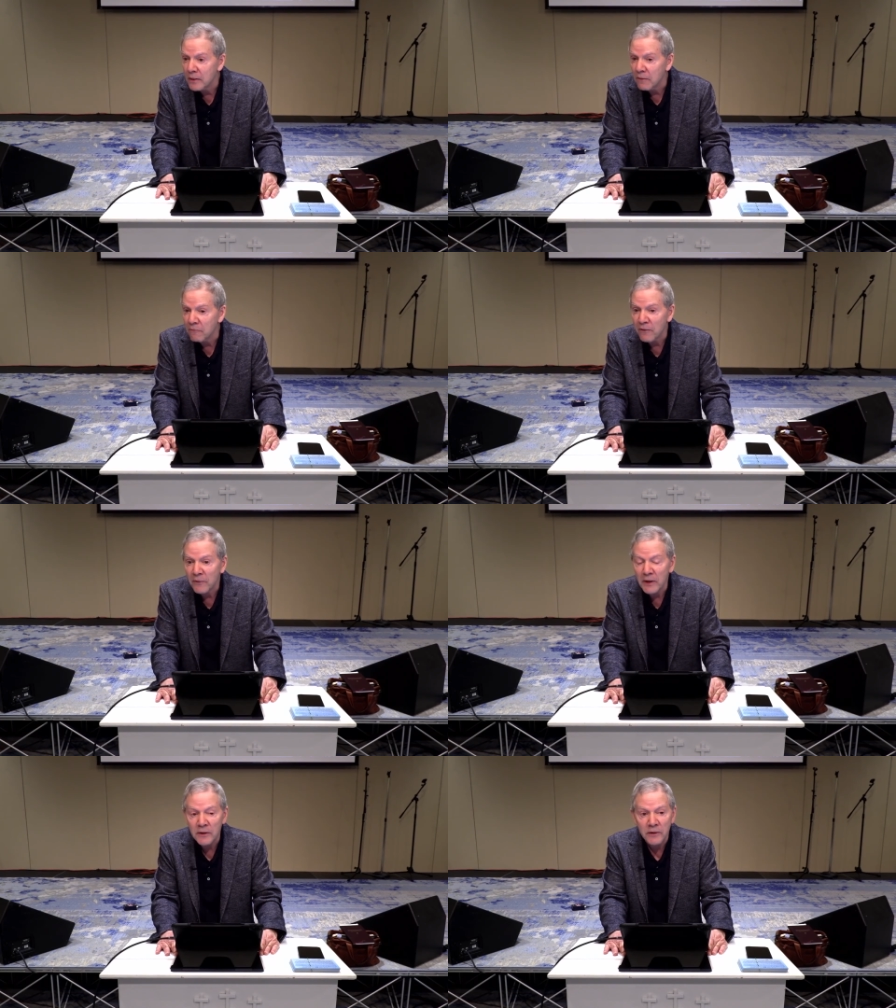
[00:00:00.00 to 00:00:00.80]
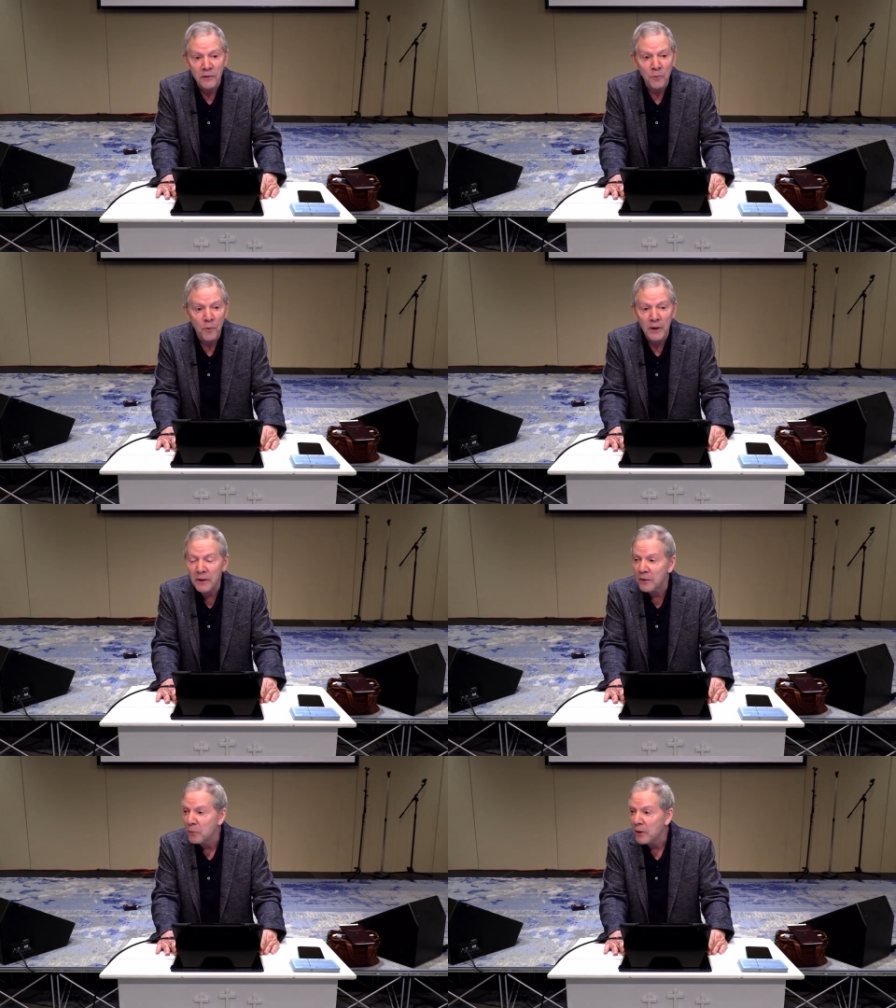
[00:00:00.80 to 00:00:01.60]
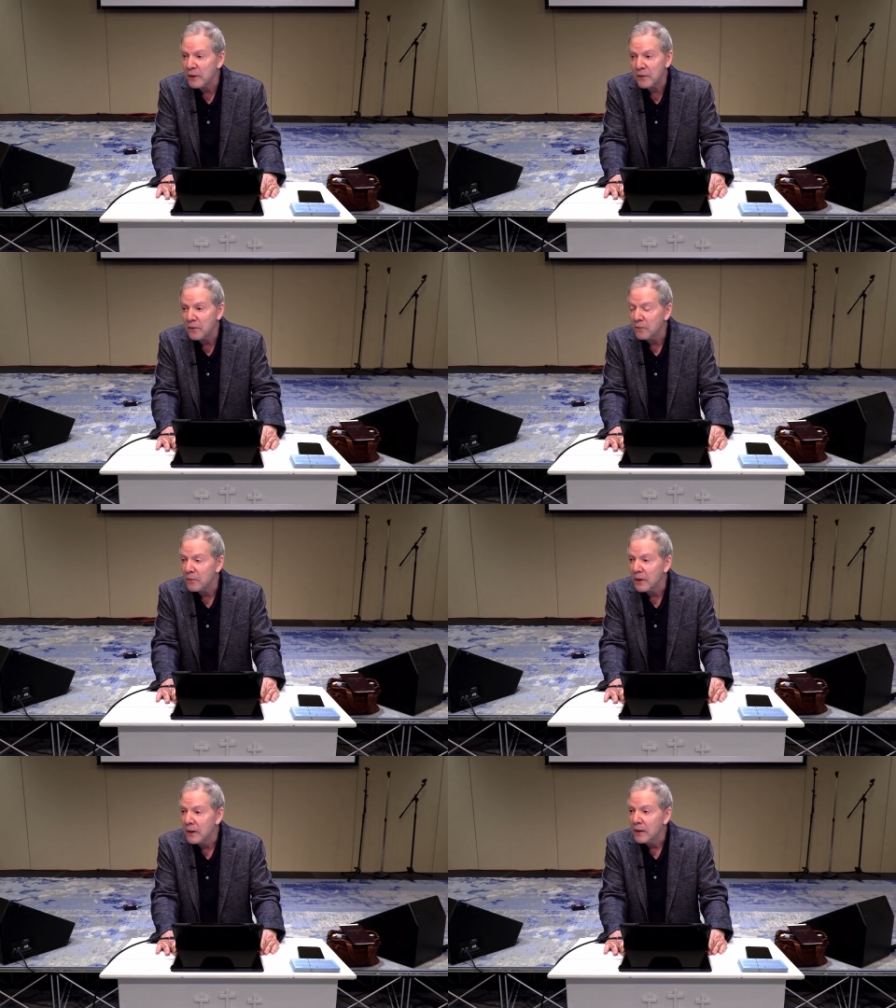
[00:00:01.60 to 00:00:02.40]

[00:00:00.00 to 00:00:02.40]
And Revelation 20 to 22,